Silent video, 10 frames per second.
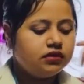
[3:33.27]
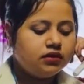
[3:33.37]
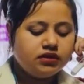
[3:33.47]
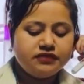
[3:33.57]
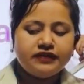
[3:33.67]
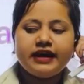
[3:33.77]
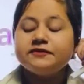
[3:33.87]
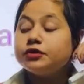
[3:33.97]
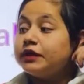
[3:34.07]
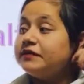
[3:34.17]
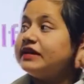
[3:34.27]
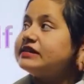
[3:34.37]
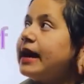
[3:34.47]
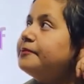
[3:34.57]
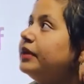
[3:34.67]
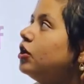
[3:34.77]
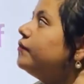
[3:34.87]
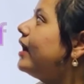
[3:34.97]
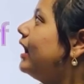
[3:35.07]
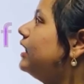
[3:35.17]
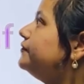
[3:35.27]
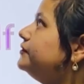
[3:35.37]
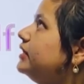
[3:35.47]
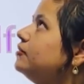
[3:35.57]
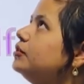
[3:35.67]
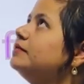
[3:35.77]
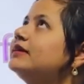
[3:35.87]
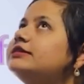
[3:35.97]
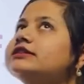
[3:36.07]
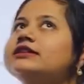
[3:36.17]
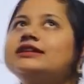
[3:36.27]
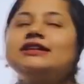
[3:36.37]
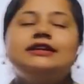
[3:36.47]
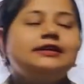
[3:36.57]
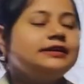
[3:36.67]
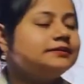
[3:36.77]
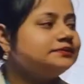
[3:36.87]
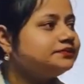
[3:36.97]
If I have to give example of half, then we may say